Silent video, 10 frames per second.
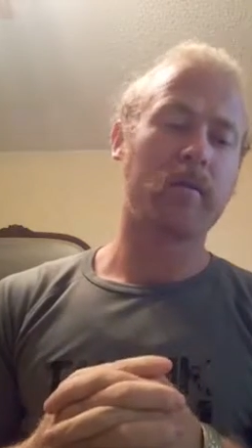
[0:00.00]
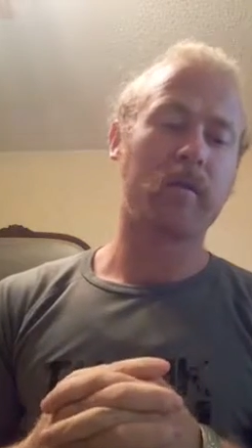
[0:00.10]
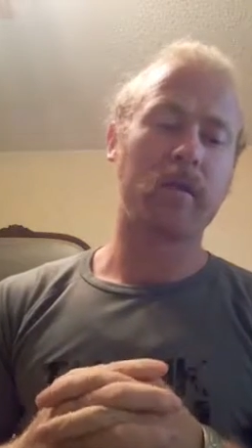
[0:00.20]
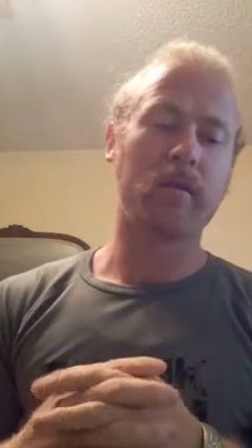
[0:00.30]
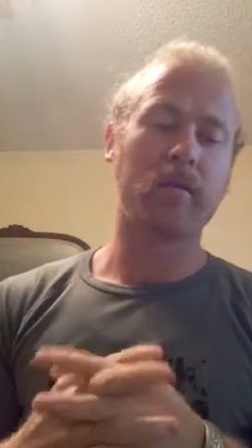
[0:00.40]

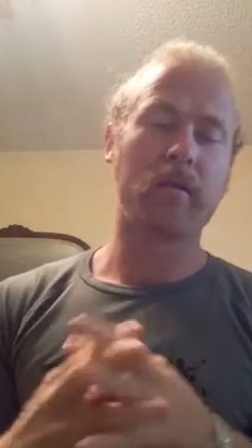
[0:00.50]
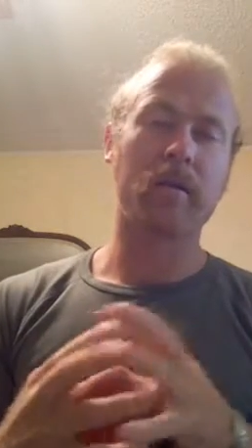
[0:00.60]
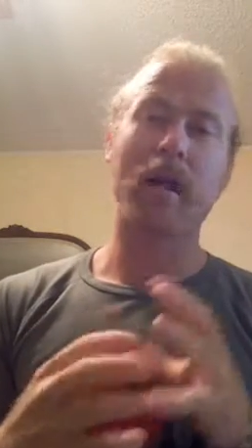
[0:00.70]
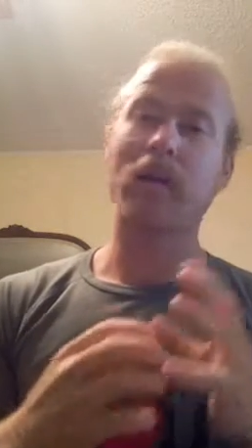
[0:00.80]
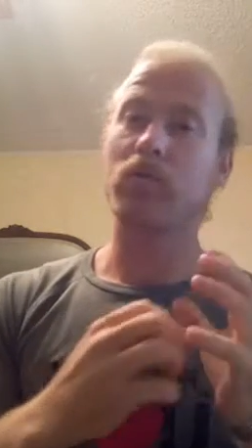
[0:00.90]
the the
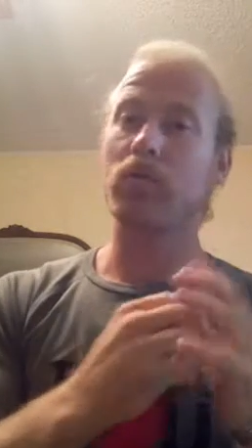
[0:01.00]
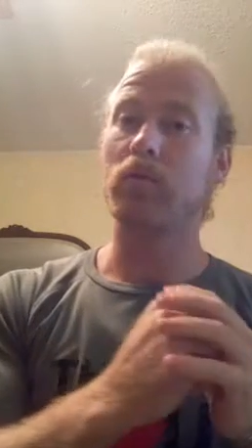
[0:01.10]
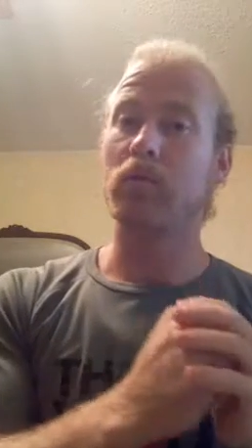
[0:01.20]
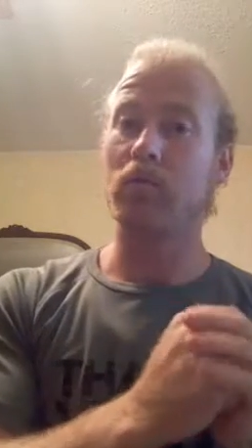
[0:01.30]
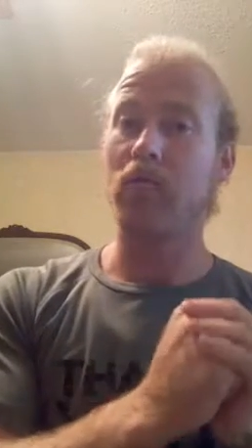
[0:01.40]

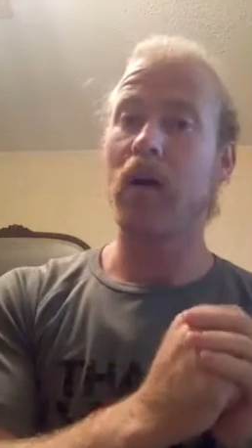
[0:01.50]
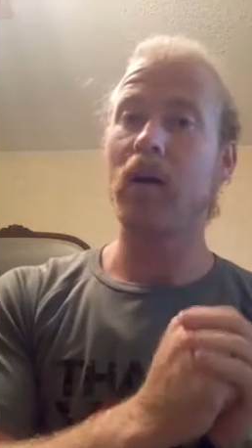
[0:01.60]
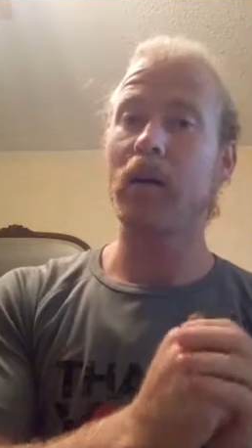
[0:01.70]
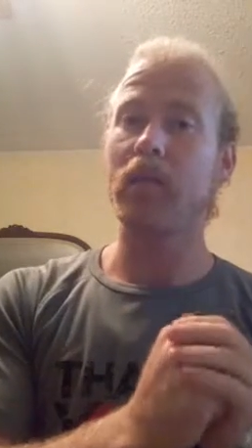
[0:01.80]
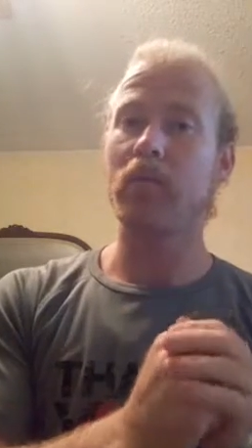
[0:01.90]
natural
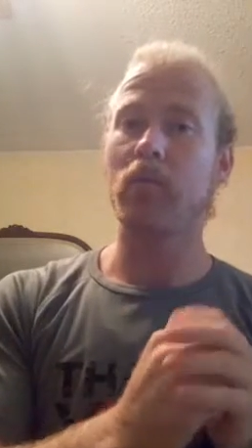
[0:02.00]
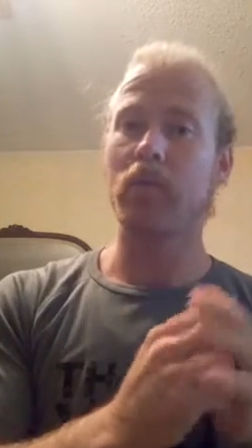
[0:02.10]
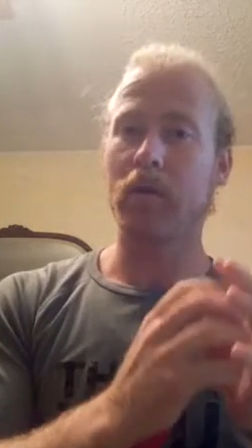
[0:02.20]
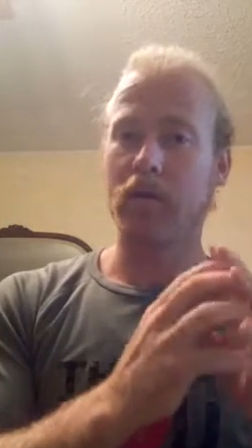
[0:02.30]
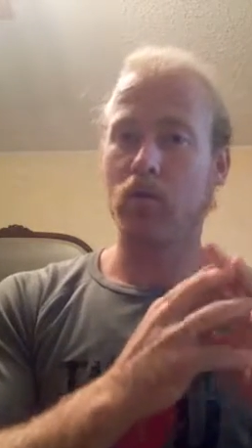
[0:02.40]
vine
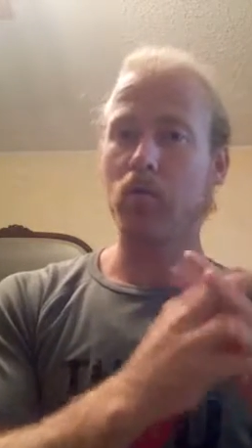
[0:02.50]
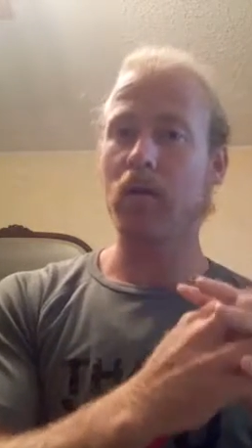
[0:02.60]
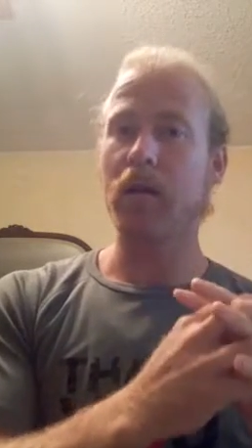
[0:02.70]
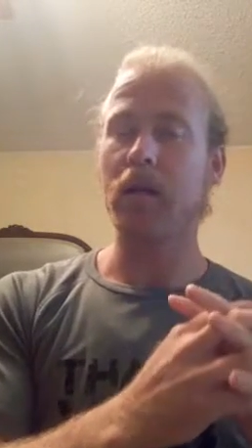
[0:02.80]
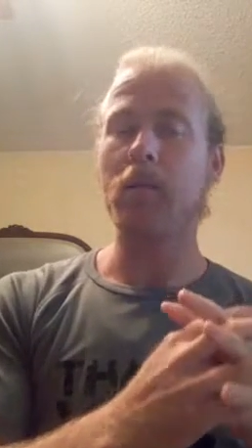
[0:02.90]
or the
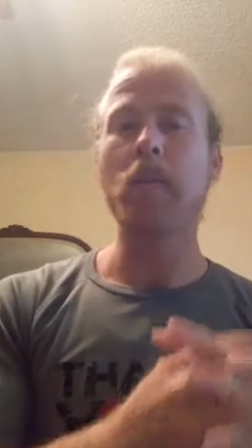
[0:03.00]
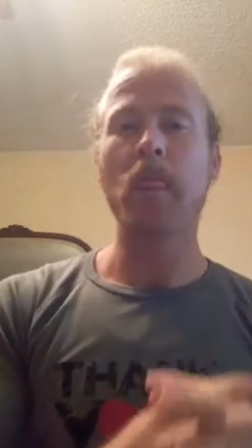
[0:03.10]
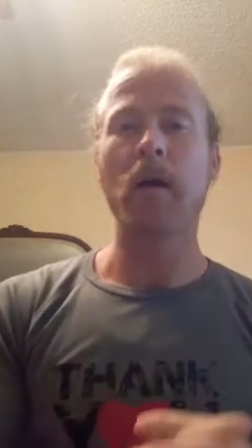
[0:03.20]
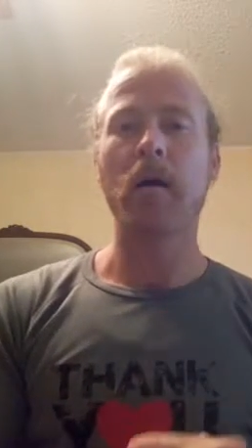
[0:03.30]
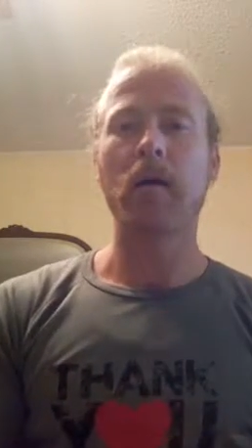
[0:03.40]
tree,
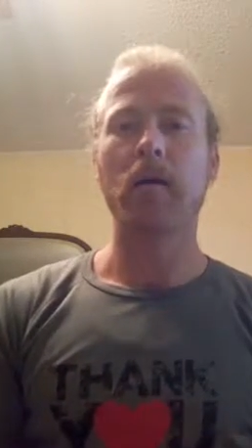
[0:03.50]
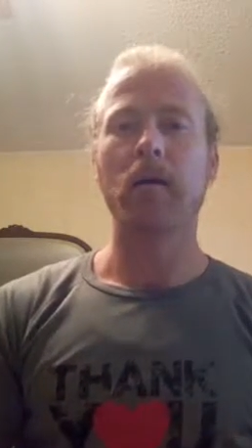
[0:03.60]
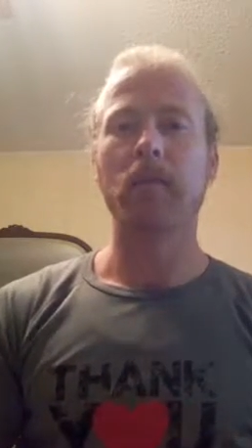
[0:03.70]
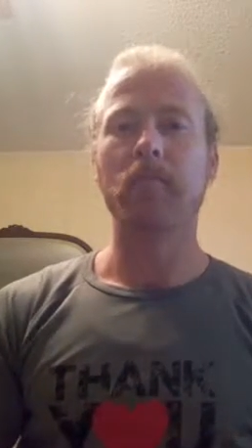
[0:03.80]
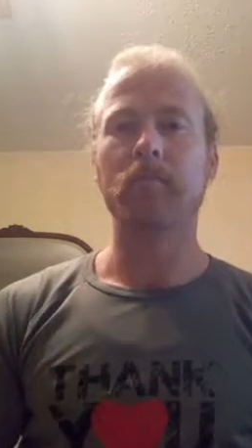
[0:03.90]

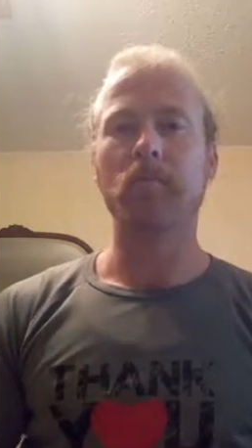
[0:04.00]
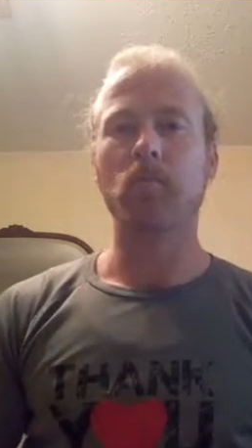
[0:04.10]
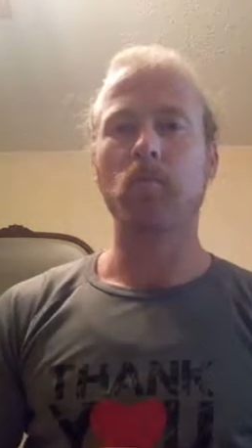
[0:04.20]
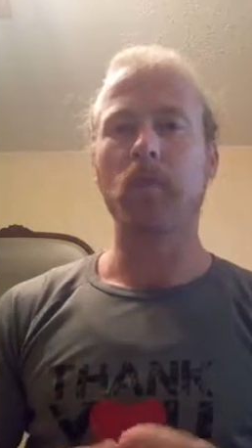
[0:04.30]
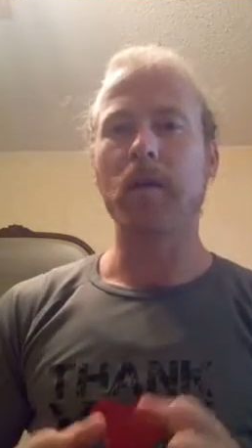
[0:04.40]
um,
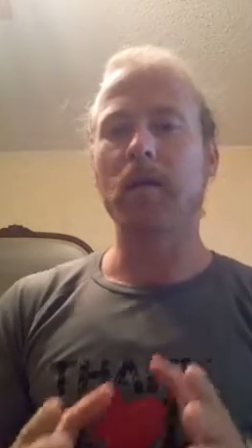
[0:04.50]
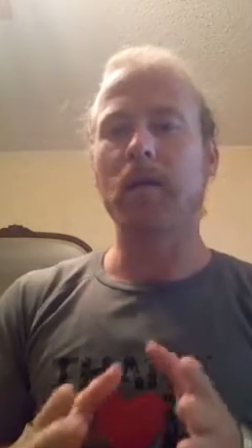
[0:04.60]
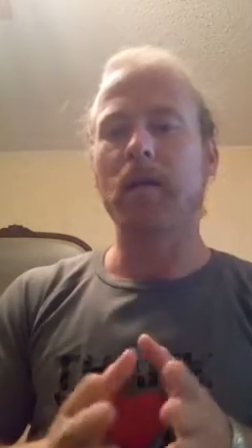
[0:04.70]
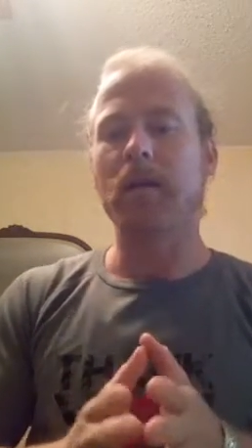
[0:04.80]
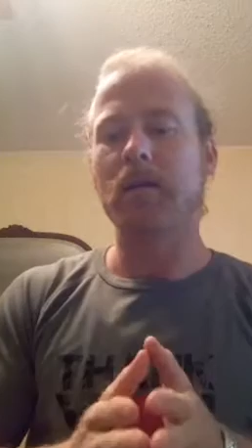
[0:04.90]
we
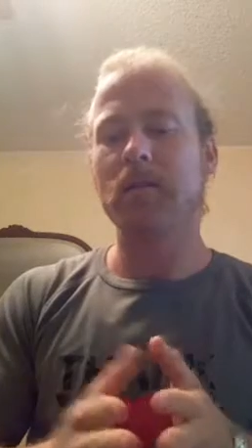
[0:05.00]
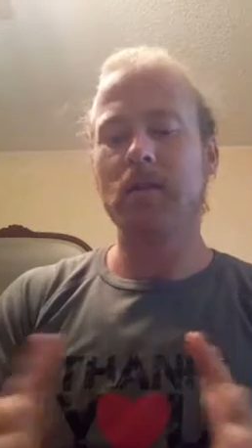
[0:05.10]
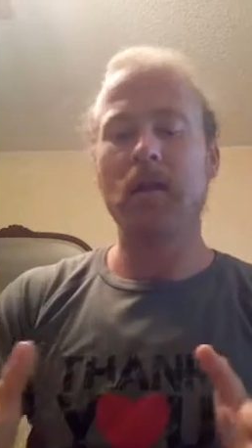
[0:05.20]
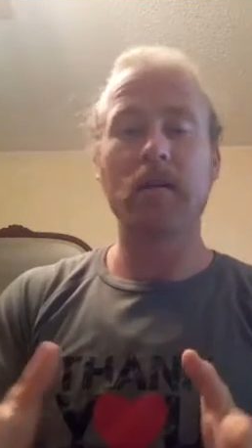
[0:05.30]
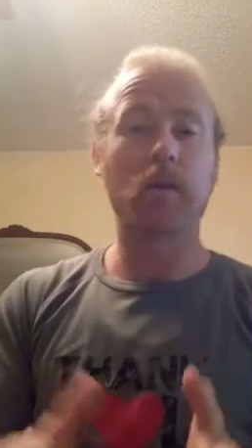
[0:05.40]
then
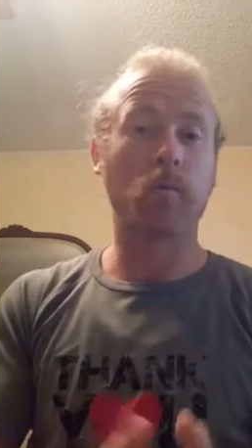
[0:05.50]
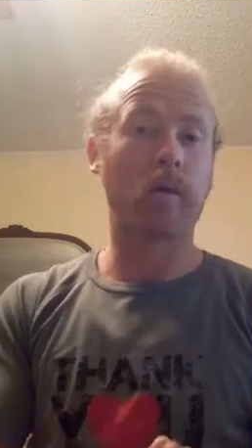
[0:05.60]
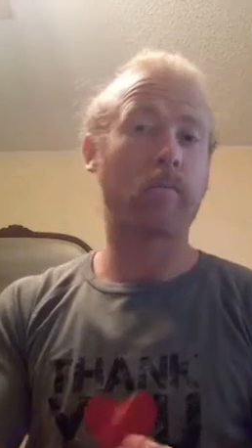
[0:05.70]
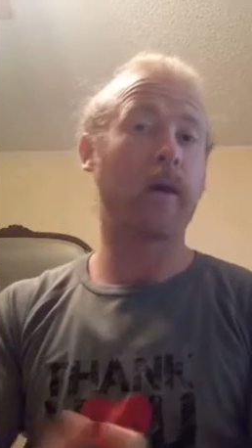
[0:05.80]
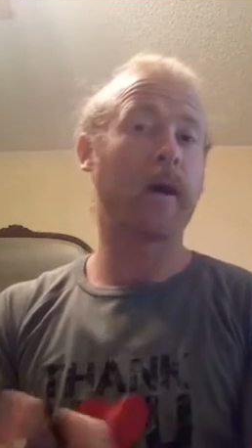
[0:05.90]
extend or
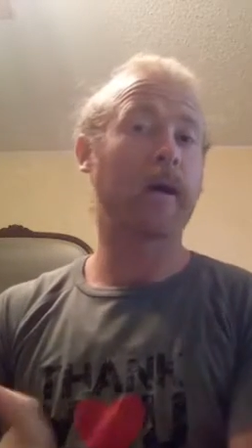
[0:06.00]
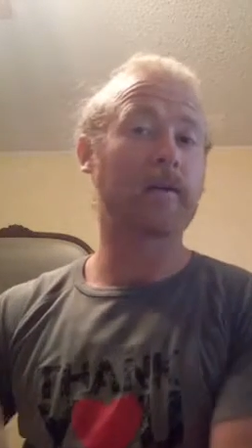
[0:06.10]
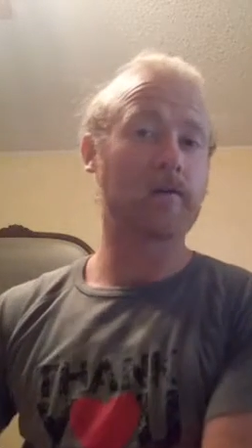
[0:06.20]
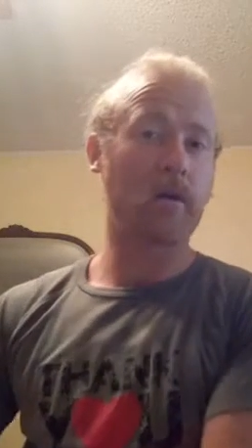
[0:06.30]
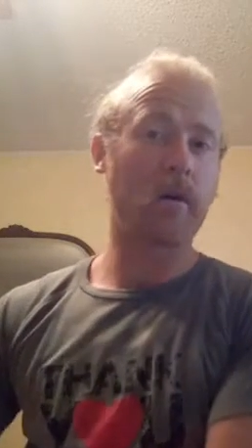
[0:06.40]
we
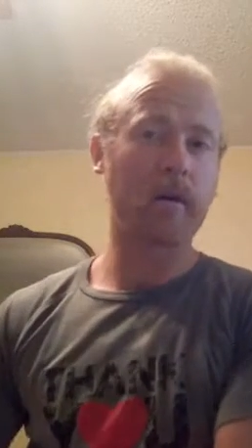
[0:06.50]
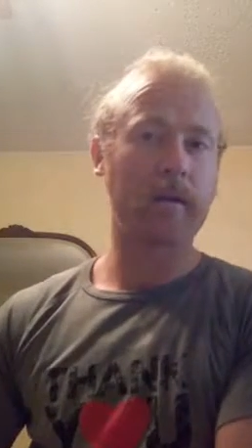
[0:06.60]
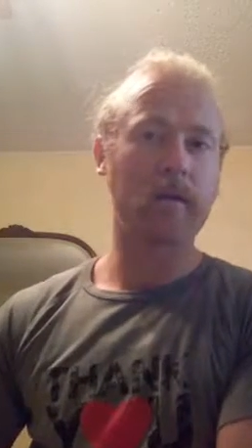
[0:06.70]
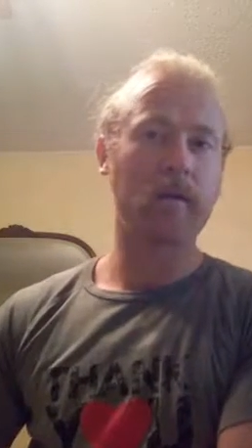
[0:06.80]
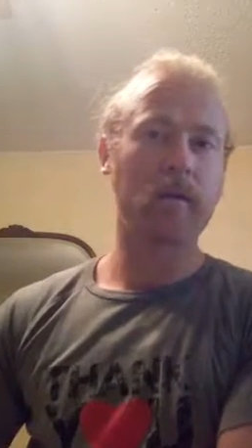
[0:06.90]
pass
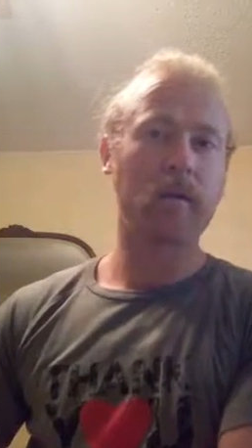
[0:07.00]
on